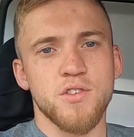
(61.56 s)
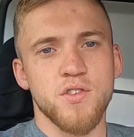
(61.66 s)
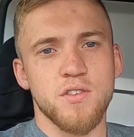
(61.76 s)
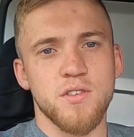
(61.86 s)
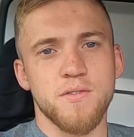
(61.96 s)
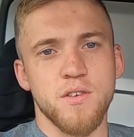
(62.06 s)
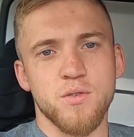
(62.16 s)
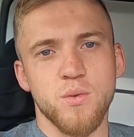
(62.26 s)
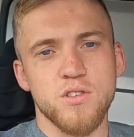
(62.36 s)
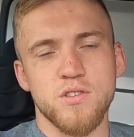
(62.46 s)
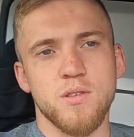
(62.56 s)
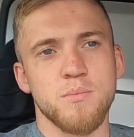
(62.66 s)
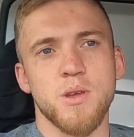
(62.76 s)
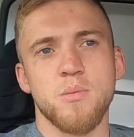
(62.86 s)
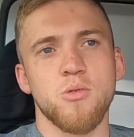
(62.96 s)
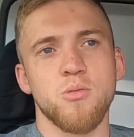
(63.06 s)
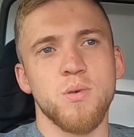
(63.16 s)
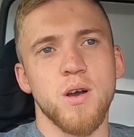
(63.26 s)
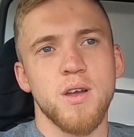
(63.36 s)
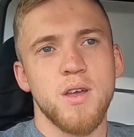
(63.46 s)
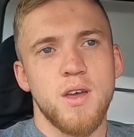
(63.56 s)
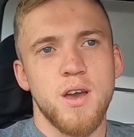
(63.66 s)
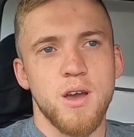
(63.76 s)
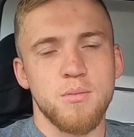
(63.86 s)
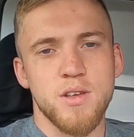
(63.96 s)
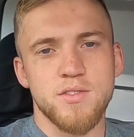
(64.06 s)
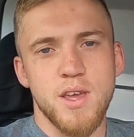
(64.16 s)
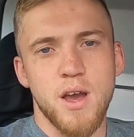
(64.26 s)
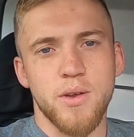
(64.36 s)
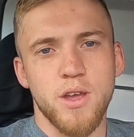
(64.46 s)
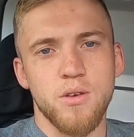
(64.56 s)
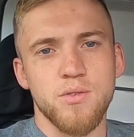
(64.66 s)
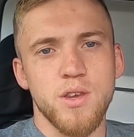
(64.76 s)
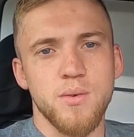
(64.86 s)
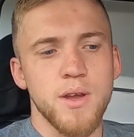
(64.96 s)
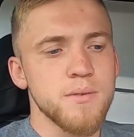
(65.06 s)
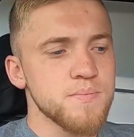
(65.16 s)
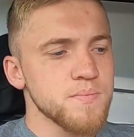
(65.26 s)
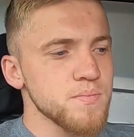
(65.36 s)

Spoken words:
interesting and fun to watch for some people, but let's see how it goes anyway.